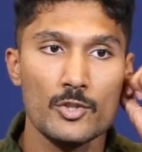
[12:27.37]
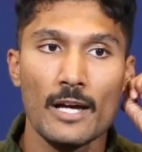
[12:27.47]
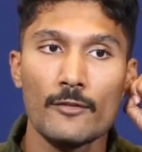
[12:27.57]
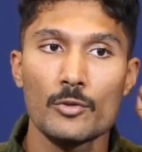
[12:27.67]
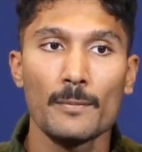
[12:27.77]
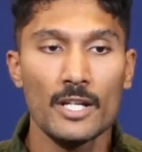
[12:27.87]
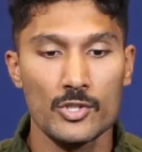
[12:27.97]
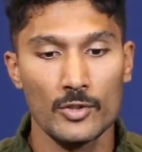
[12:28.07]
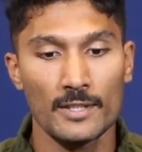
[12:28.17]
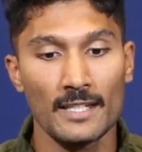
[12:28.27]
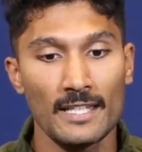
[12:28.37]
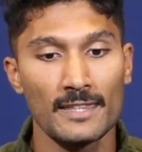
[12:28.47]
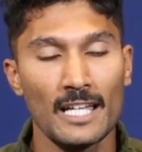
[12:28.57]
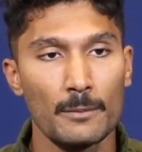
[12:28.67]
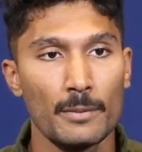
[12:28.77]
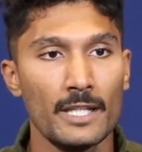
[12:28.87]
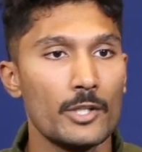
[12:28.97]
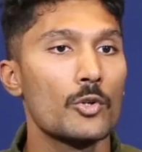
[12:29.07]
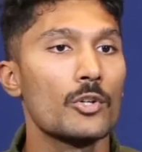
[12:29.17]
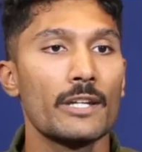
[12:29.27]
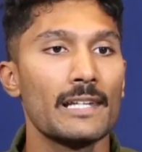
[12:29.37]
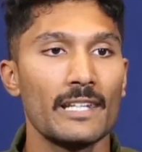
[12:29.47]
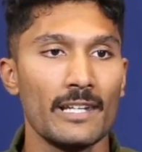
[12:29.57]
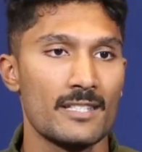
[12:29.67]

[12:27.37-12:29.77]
So I have to make sure that in that break you don't really